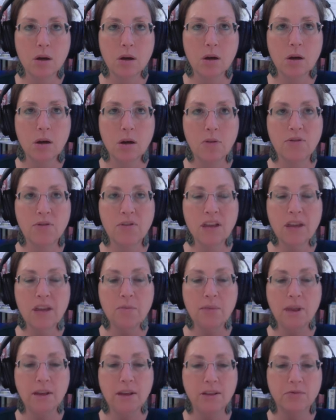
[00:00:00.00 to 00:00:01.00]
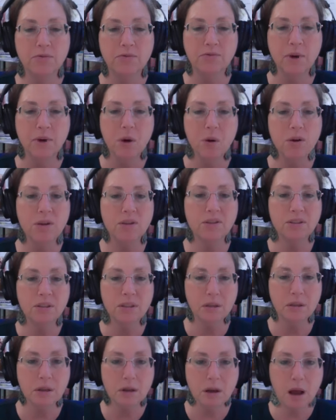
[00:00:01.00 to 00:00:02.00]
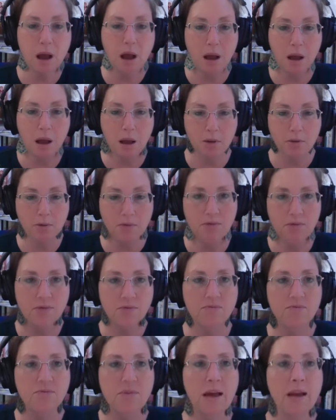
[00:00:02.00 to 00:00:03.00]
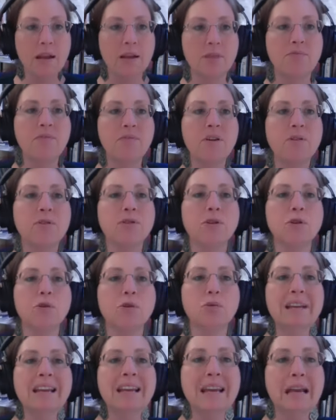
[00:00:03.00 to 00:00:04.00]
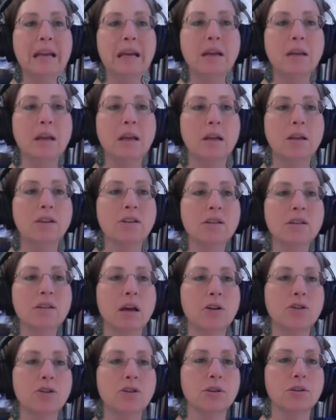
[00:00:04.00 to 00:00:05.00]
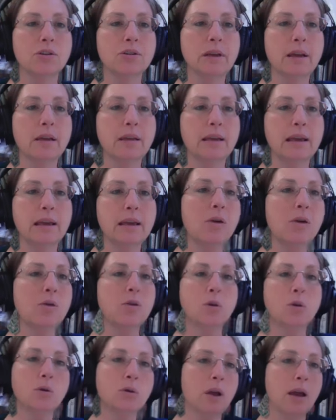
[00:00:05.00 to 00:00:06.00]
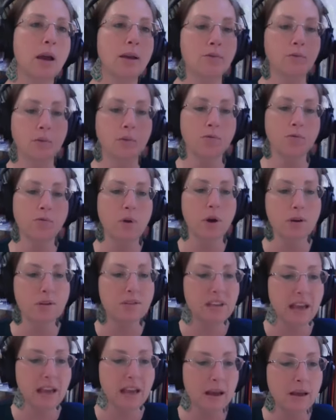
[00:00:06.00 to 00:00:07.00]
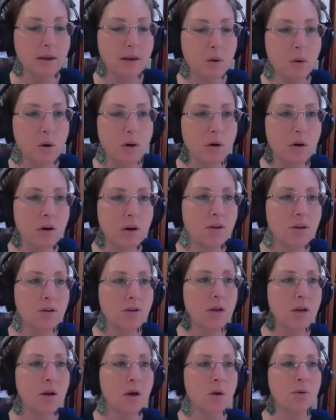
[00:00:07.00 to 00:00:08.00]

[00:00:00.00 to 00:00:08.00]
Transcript: a theme that's focused enough that it feels unique, that it's not just like heal your life with Roxann, or, you know,